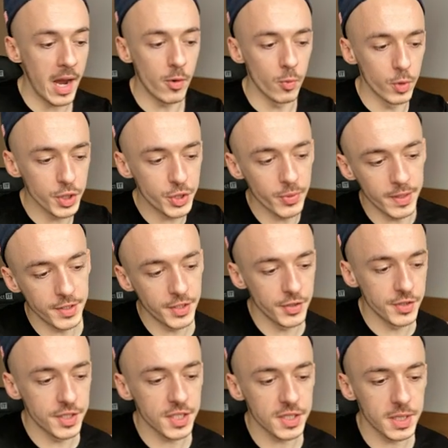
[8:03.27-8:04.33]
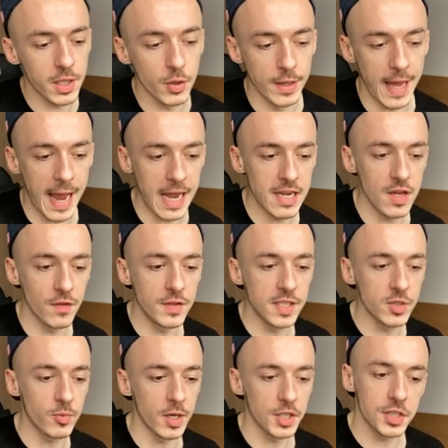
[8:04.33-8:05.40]
Now what you want to do is just click on any of
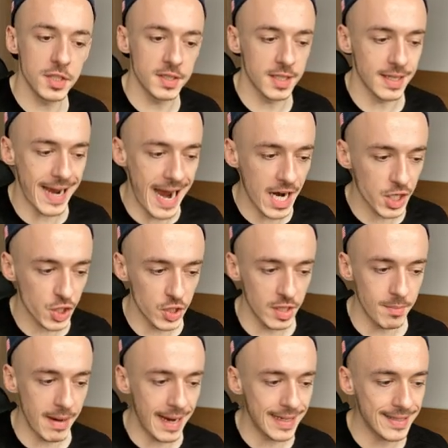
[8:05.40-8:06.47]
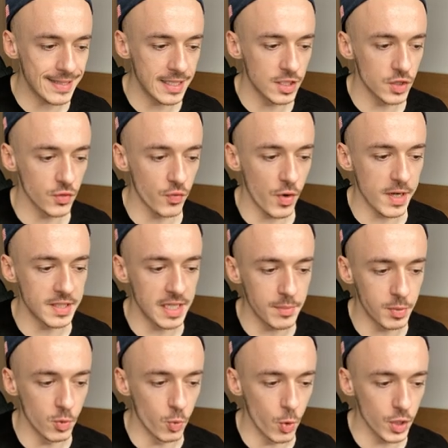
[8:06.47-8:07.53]
these questions that actually make sense. So for
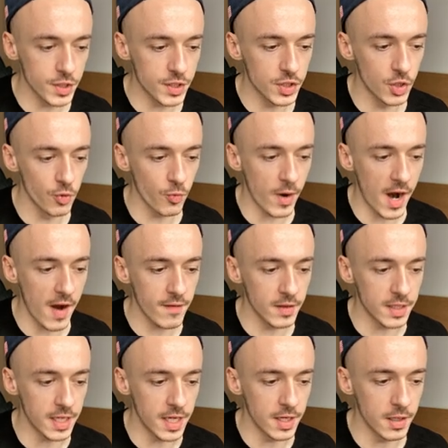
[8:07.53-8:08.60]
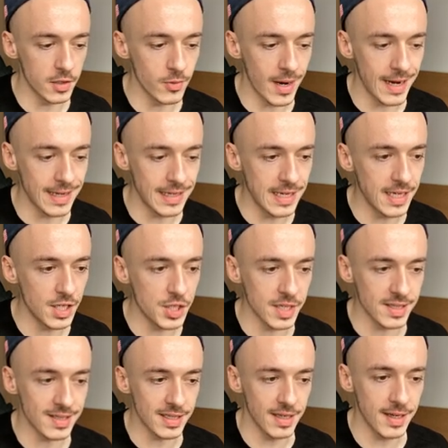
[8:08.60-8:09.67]
example, what survival gear do I need?
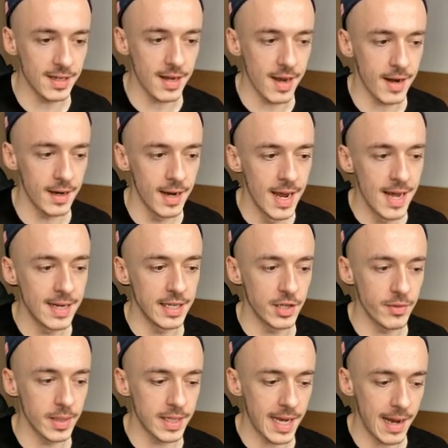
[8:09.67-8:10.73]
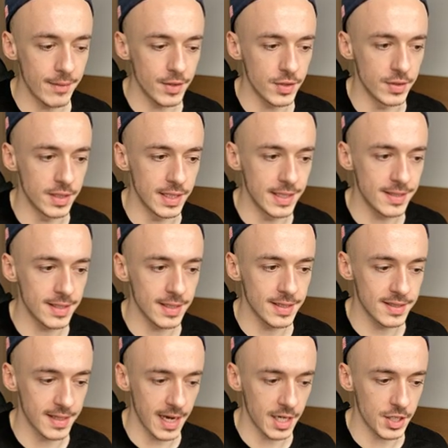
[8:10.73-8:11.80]
Just click there, then you will come to this
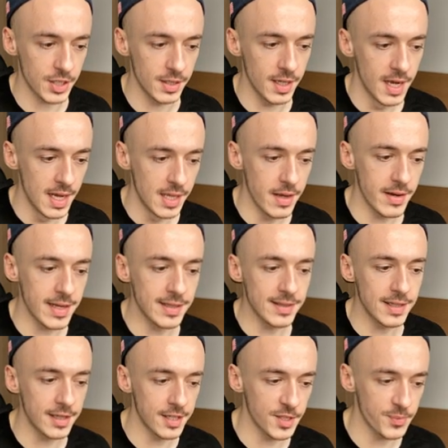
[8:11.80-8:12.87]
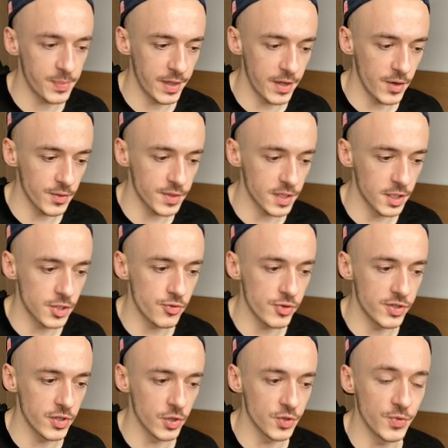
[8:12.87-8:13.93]
section. You can see there's plenty of search
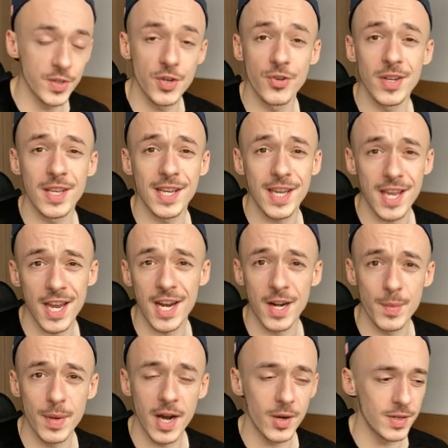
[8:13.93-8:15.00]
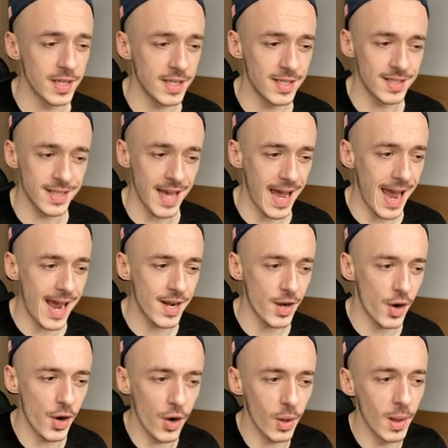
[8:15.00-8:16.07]
results. We don't really care about these
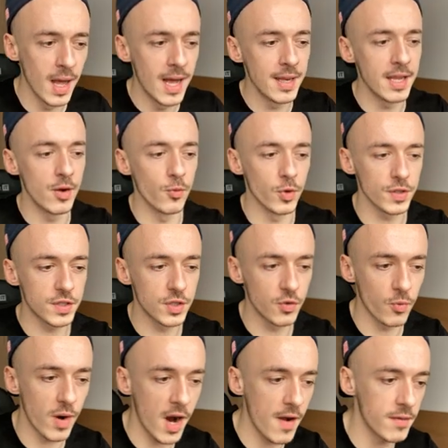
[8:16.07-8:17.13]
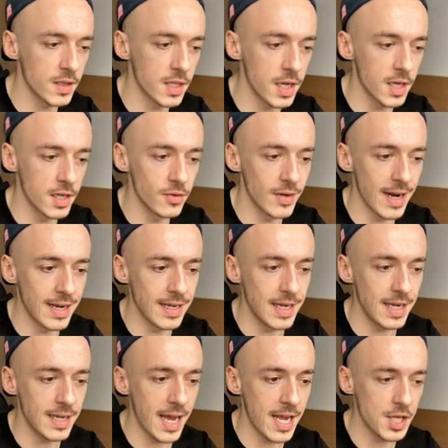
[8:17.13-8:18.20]
at all. Then what survival gear do I
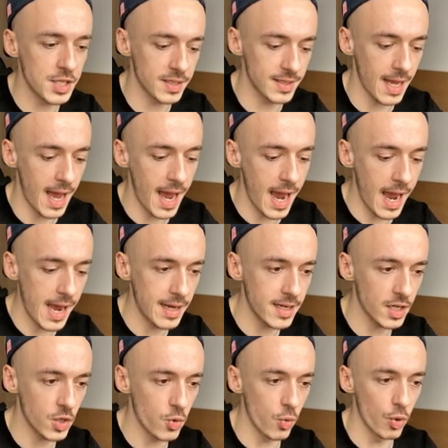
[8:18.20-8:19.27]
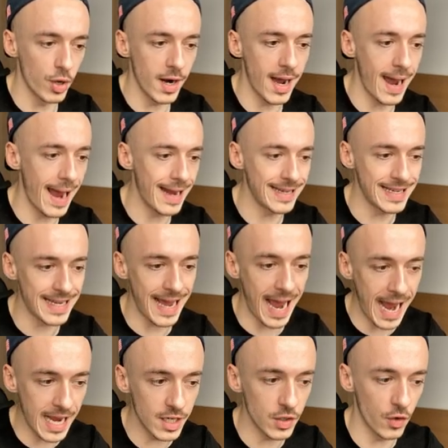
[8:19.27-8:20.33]
need? And just add Quora at the
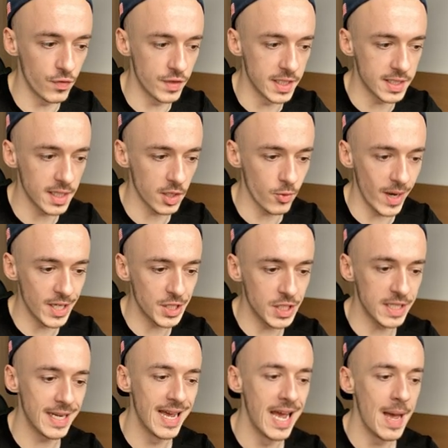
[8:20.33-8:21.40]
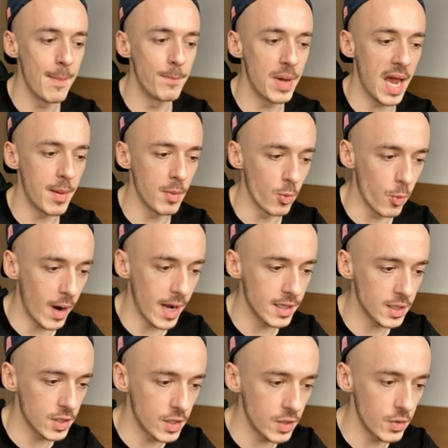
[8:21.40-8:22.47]
end of this question. Then
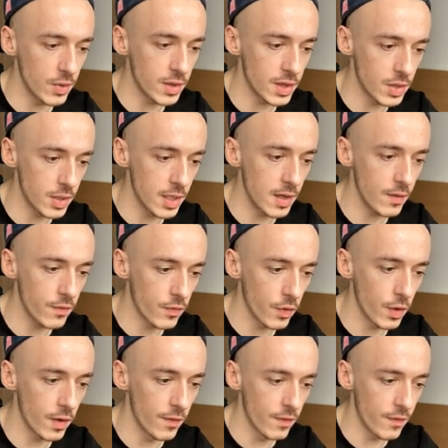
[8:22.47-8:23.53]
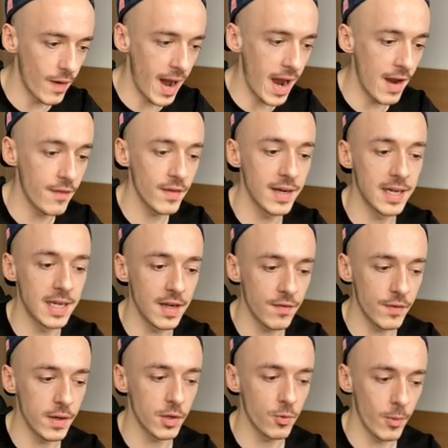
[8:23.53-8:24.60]
one, two, three, four, five
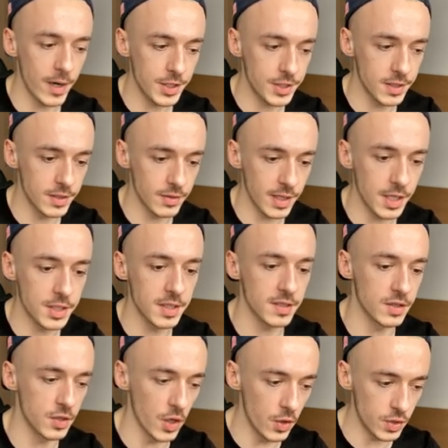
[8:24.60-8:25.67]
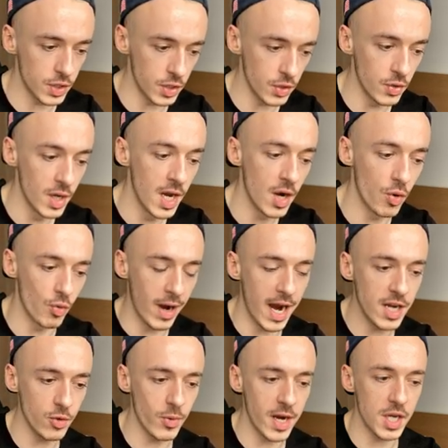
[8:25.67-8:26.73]
different questions you can just go to
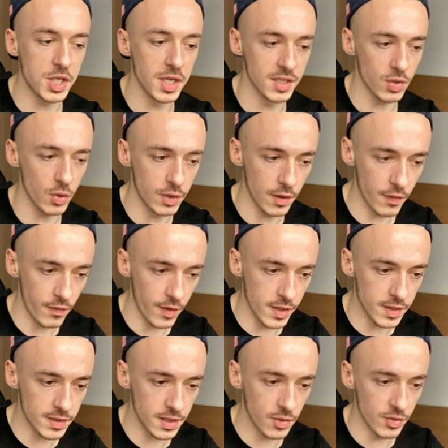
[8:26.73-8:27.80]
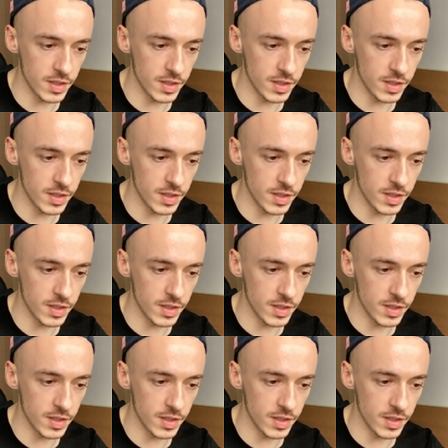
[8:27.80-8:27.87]
right away. Just on the first